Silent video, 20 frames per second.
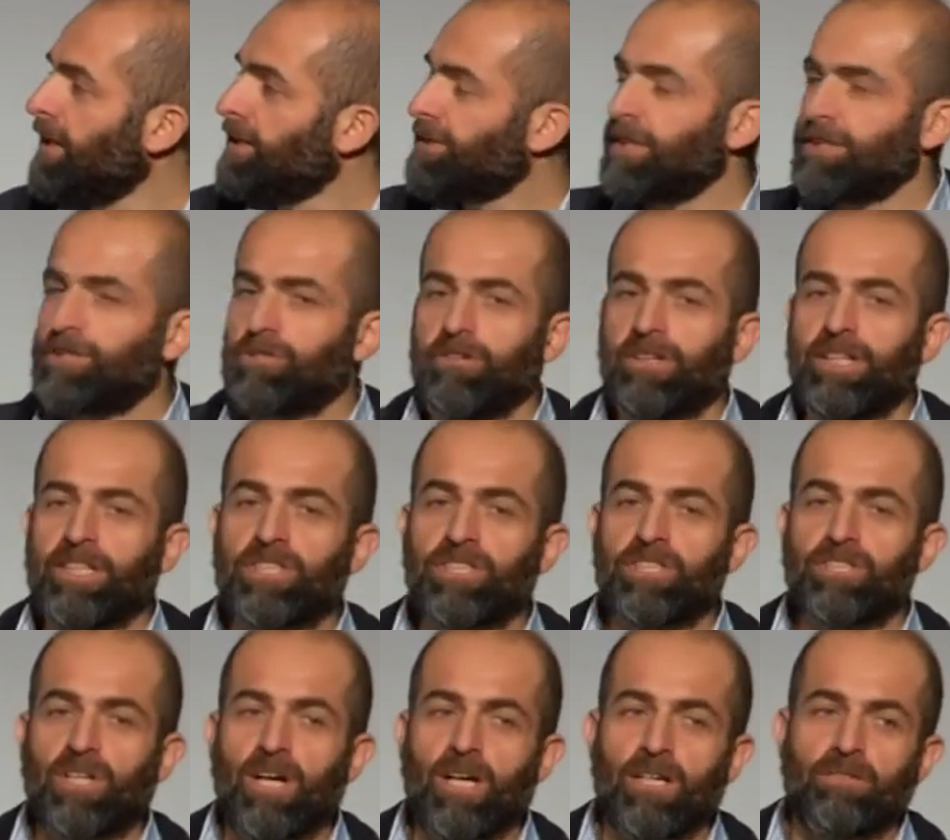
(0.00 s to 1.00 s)
So it's really
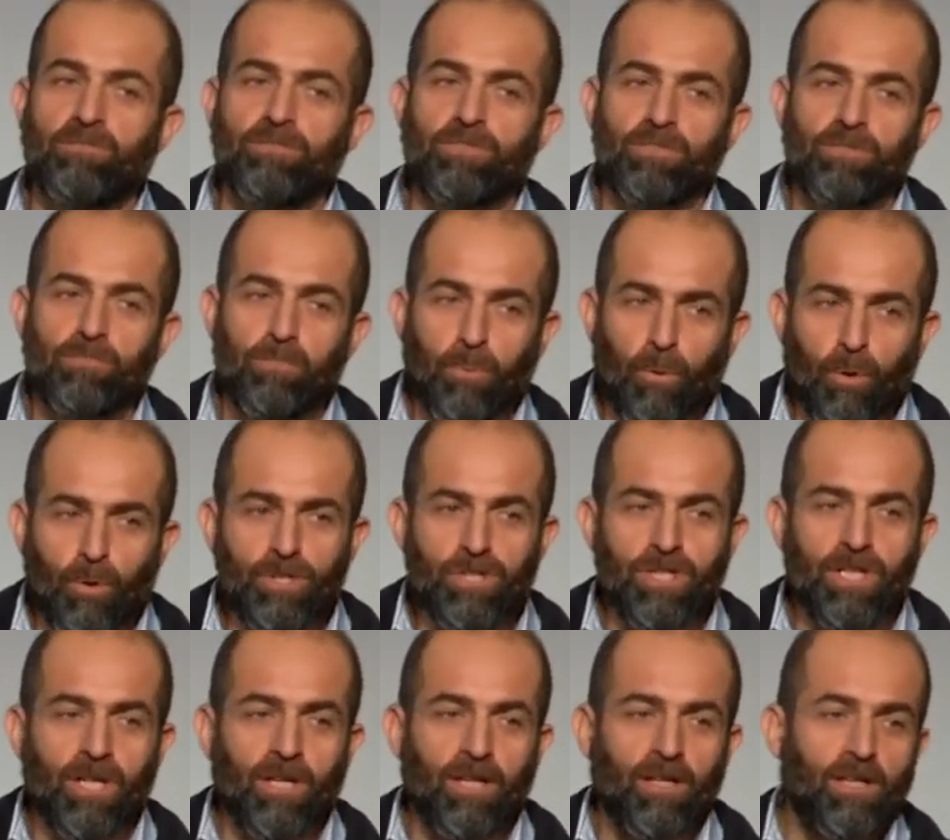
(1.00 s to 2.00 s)
just kind of
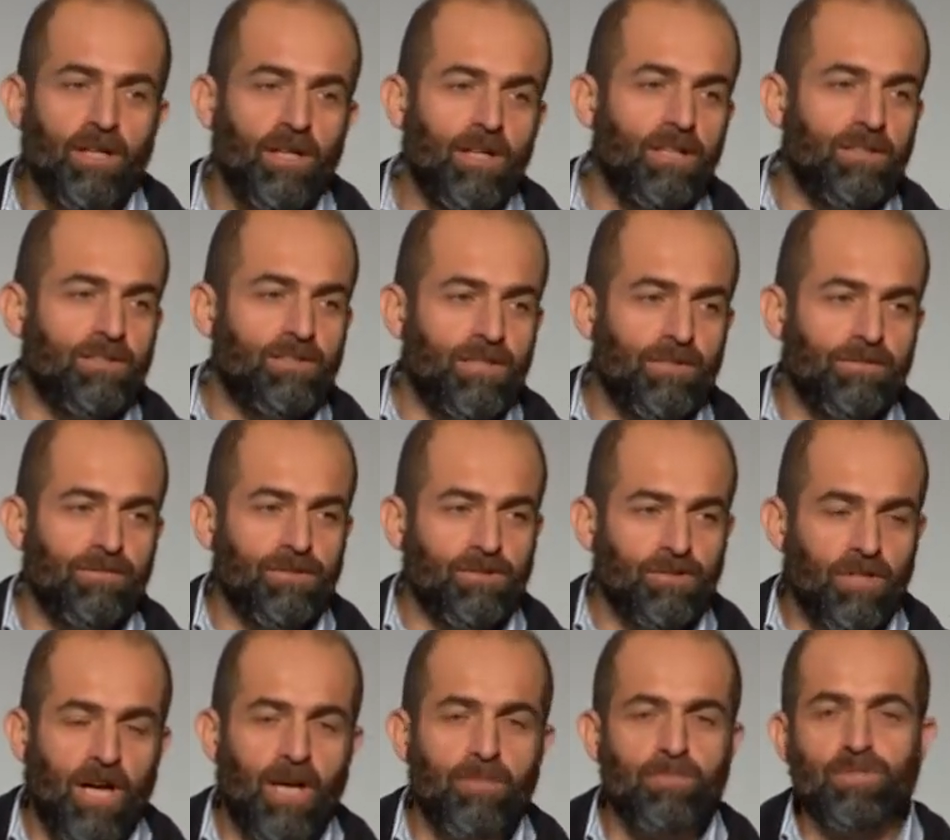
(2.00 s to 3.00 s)
pushing different
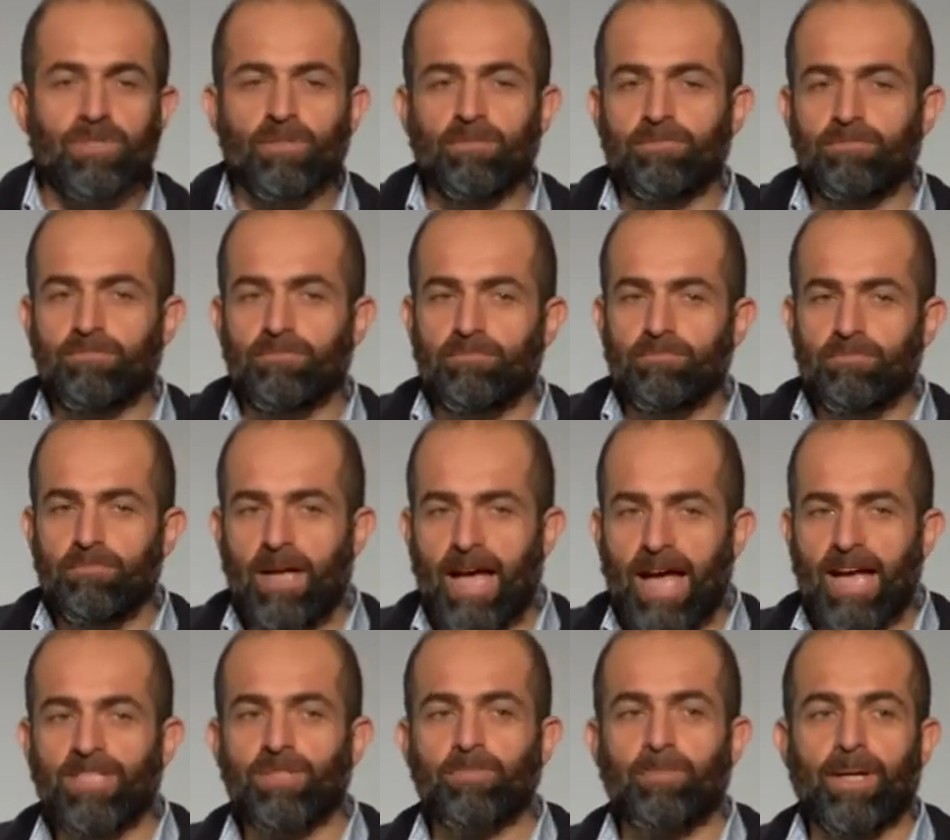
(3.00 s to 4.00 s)
types of
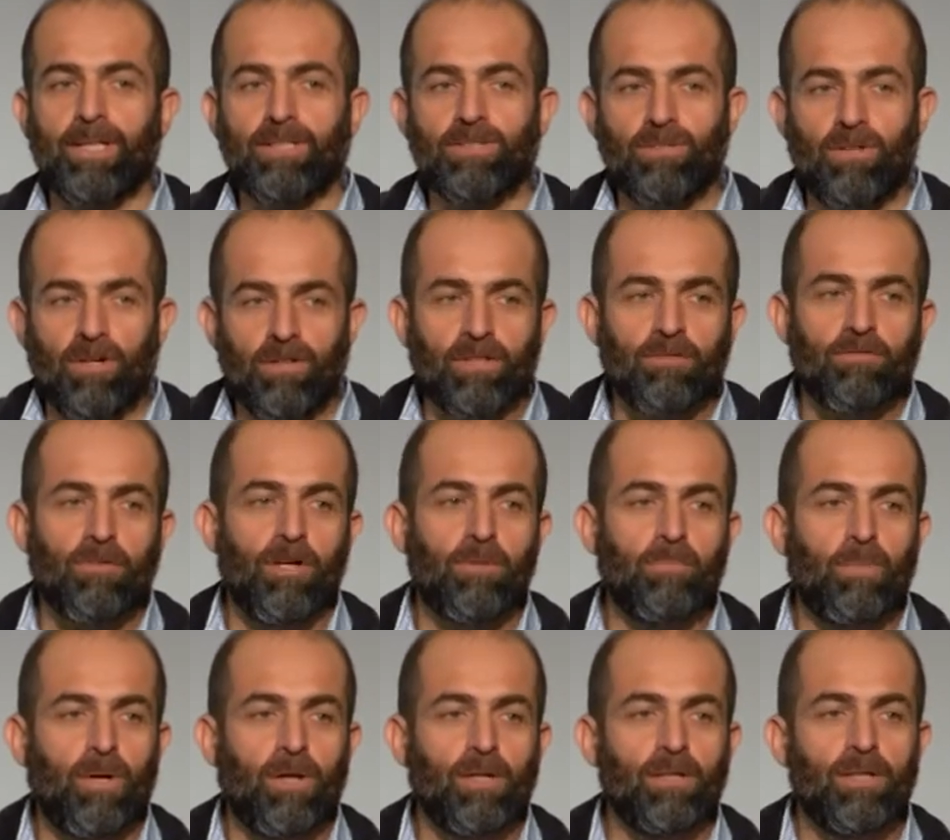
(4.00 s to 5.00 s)
aspects on the
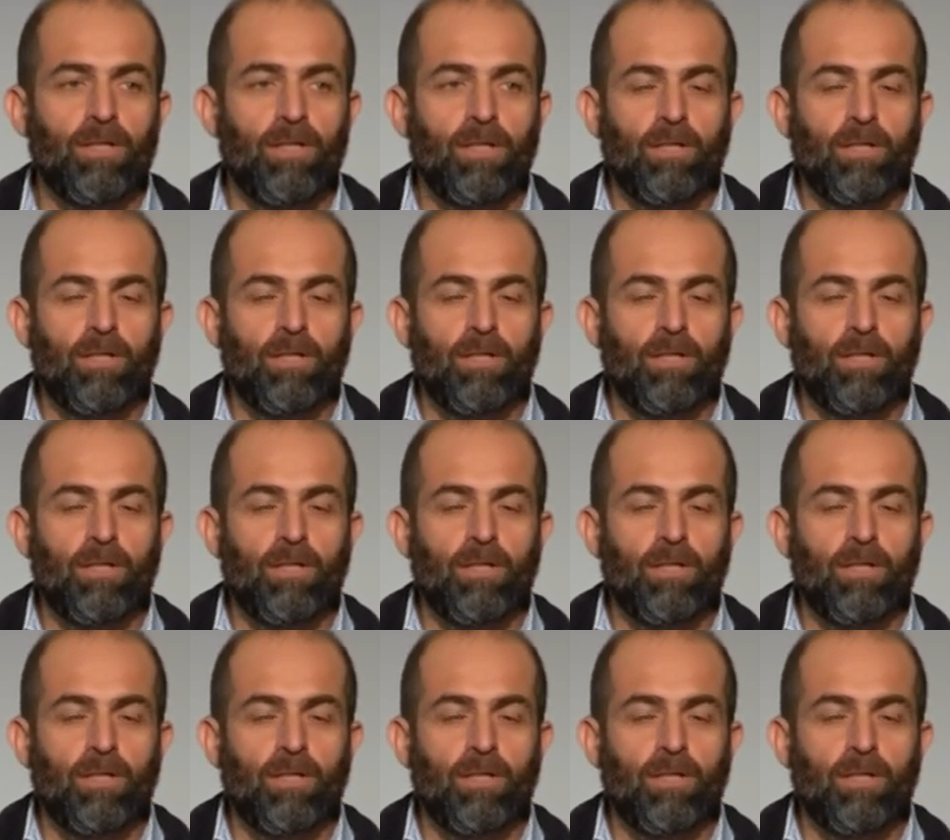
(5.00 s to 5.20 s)
robot,